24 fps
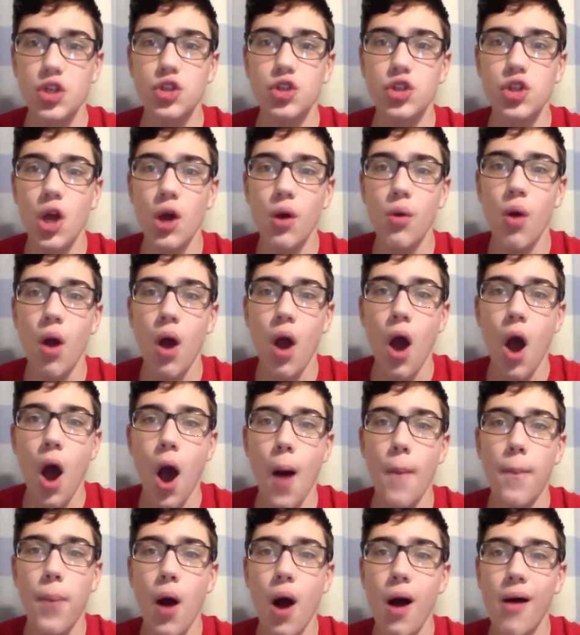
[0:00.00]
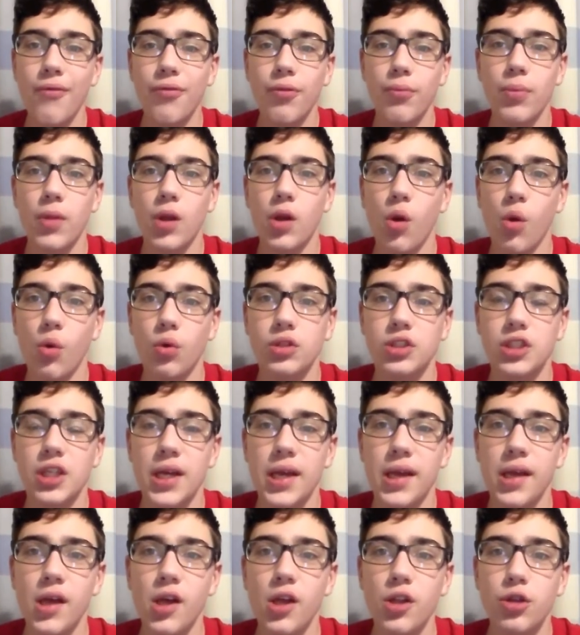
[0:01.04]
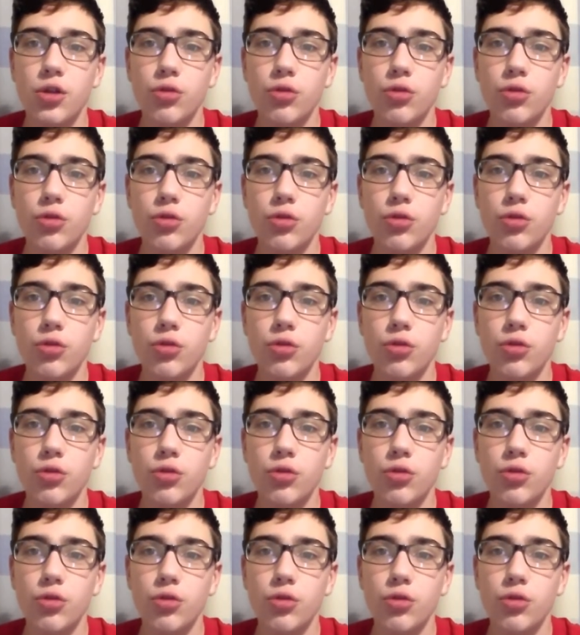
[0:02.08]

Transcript: So, apart from the launch here,